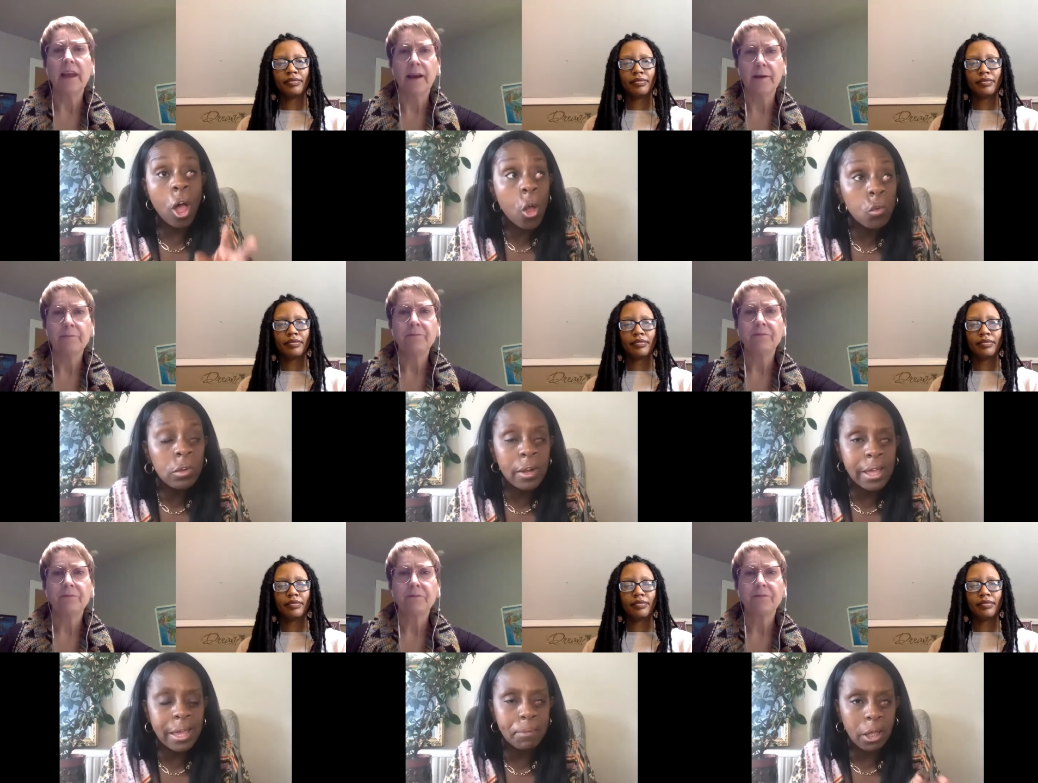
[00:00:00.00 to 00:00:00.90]

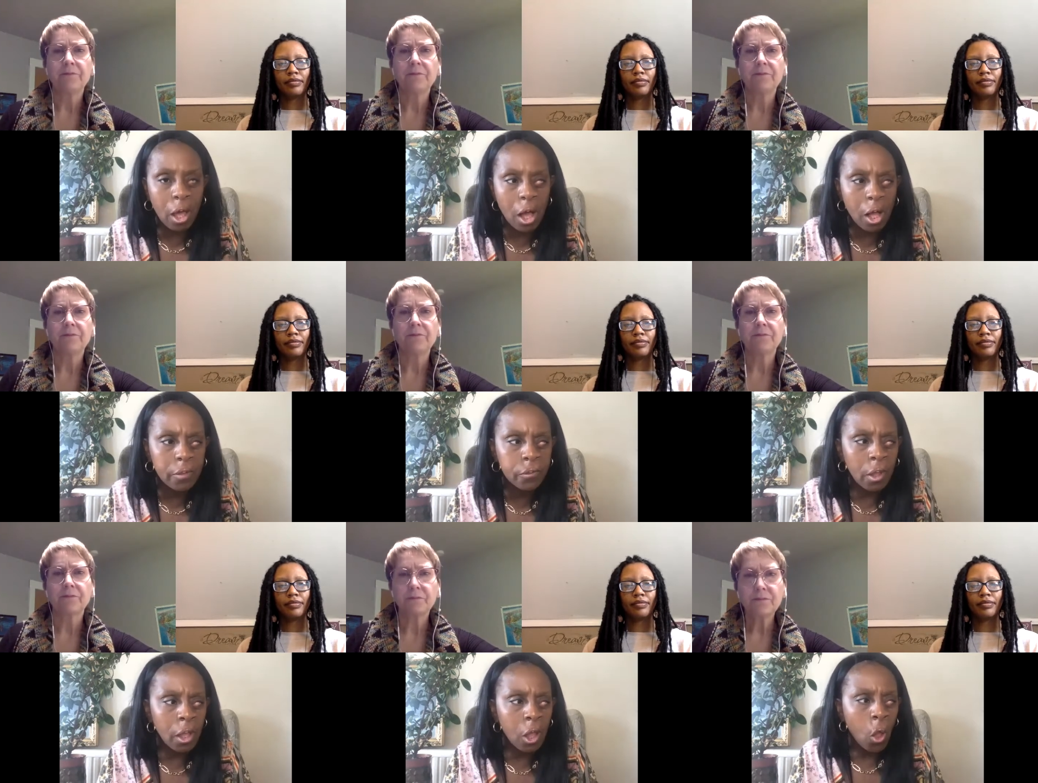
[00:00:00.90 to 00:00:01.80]
Speaker 1: only because
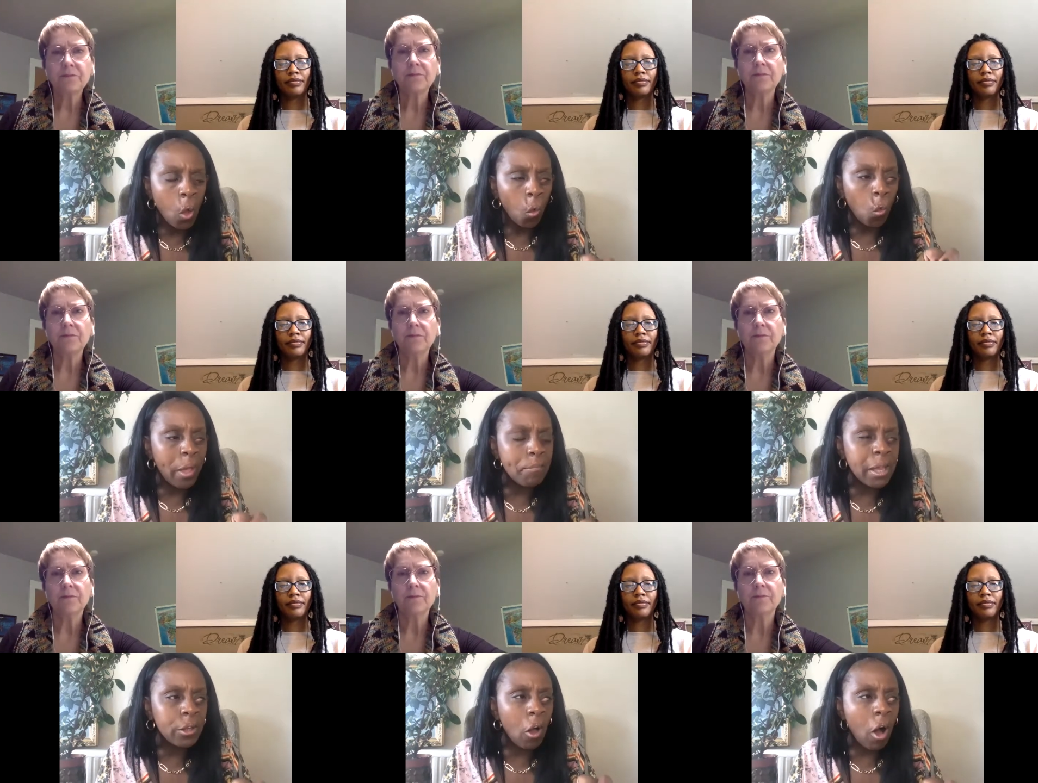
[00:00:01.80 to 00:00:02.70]

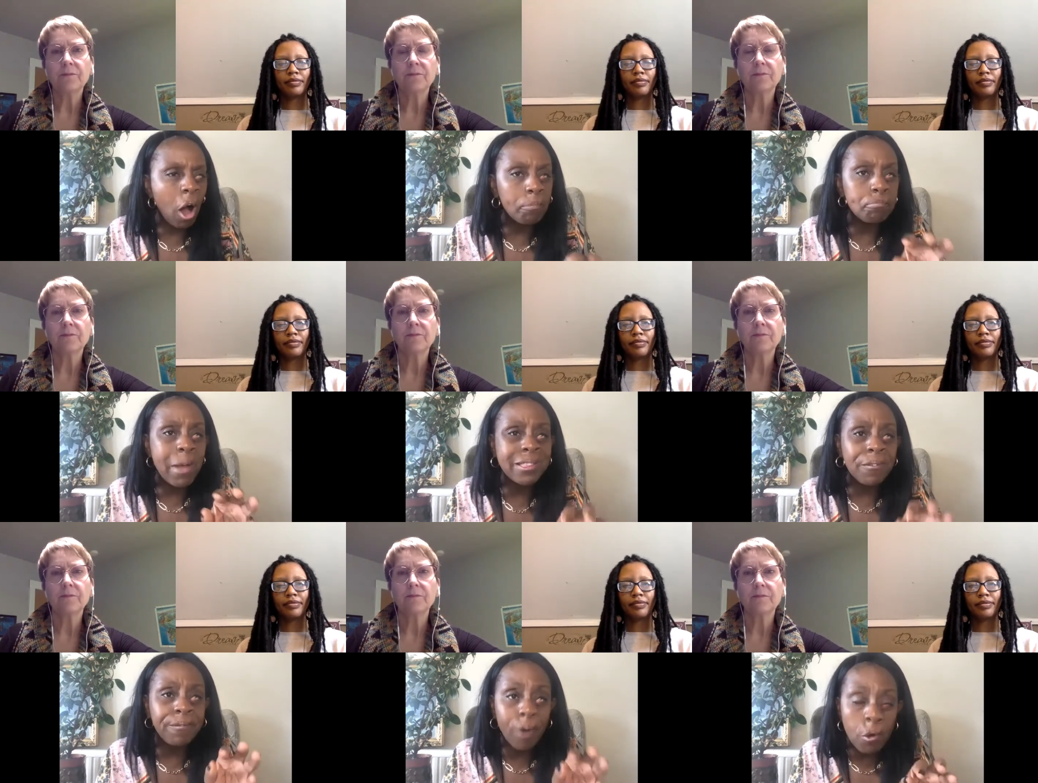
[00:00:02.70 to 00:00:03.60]
women are
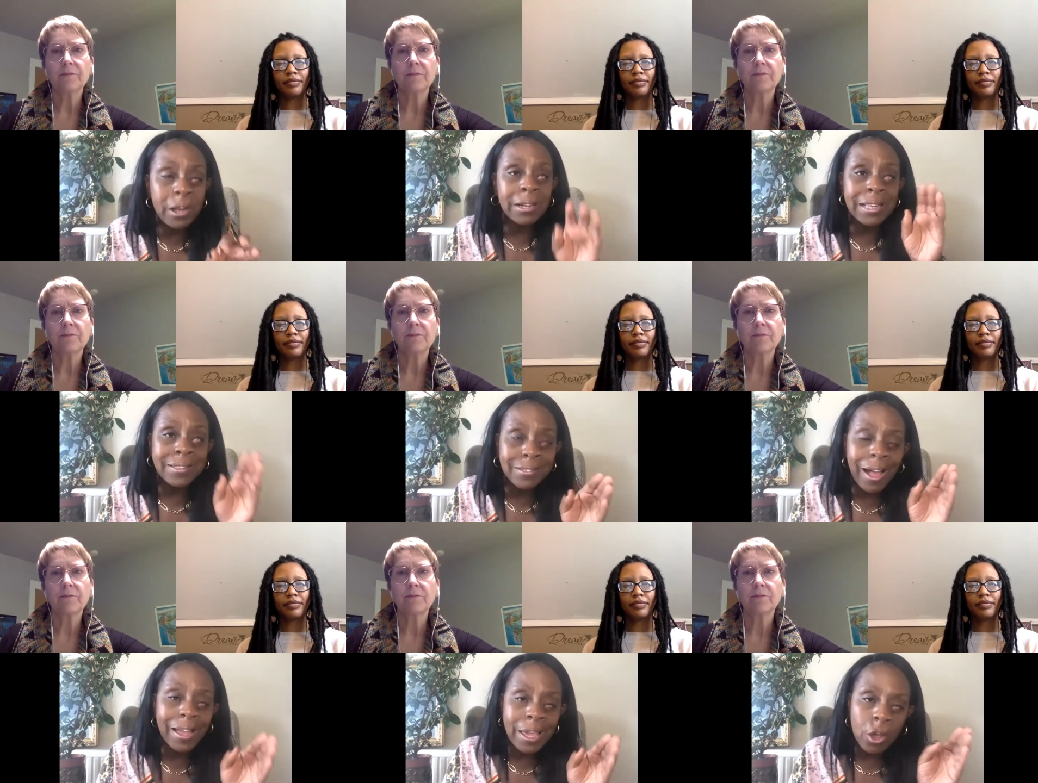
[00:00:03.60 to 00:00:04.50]
metaphorically
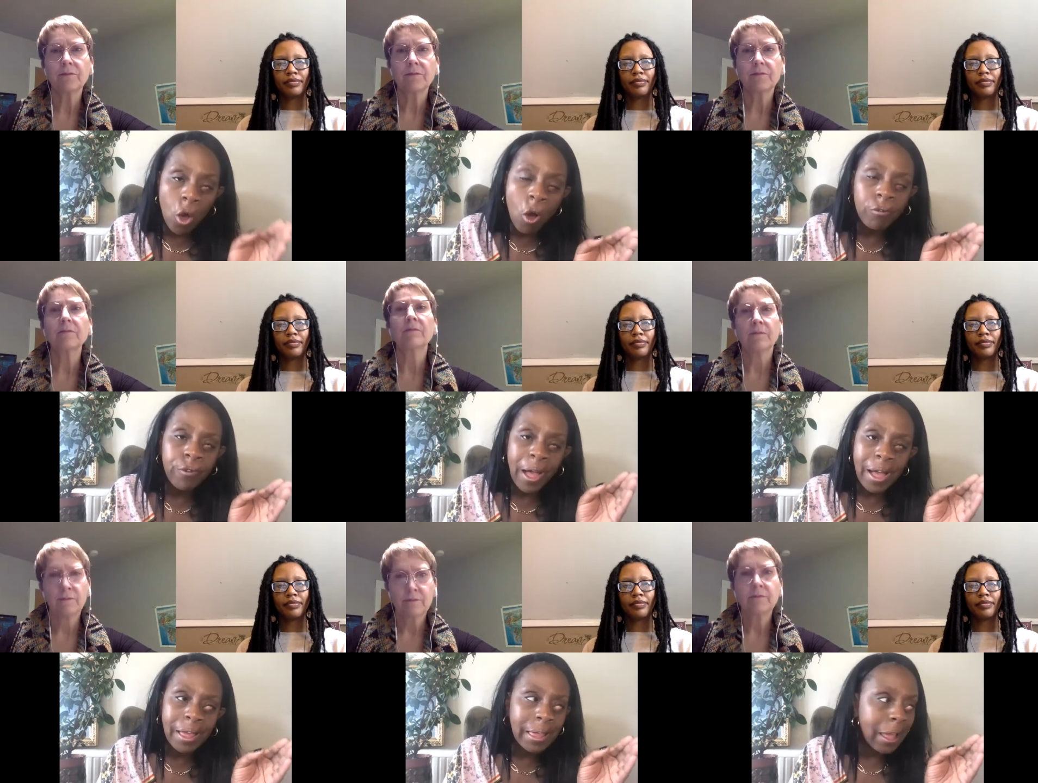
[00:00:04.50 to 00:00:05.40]
dying off
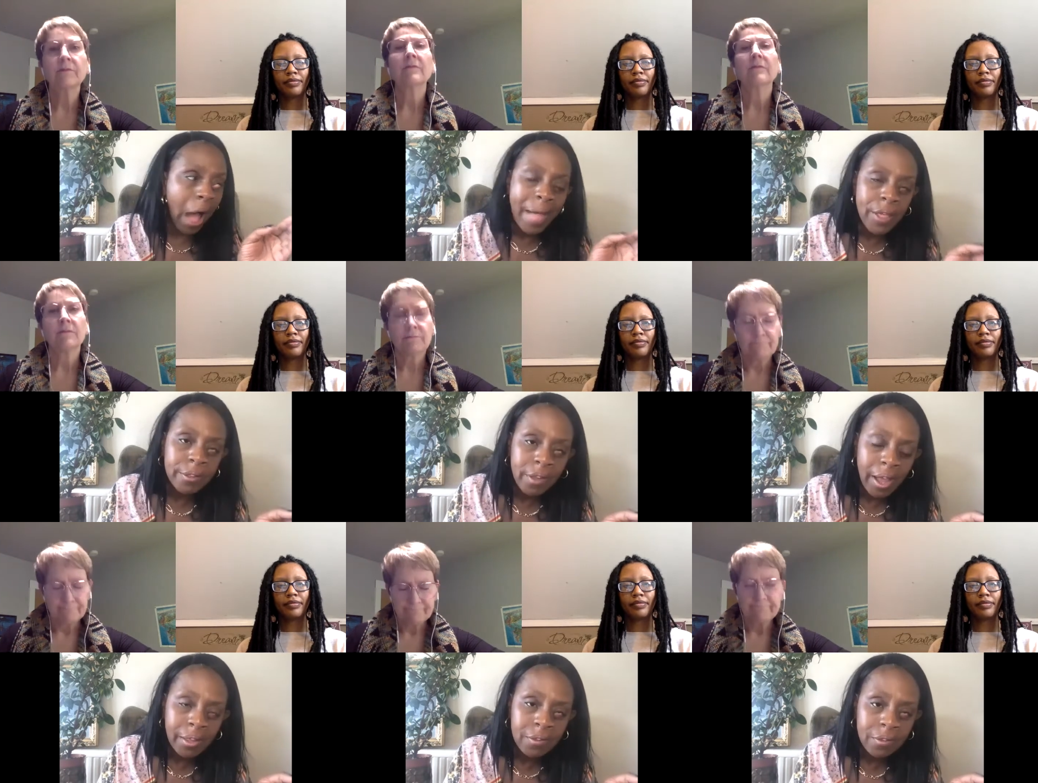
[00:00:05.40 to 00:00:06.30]
at their
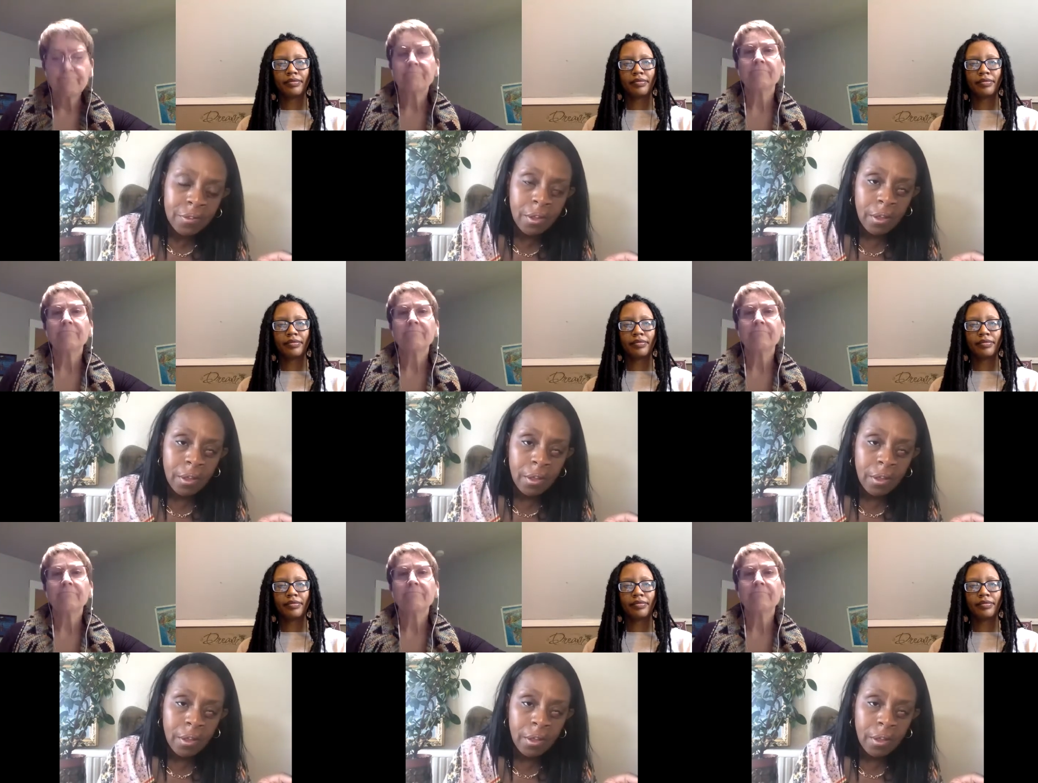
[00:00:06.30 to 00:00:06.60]
desks.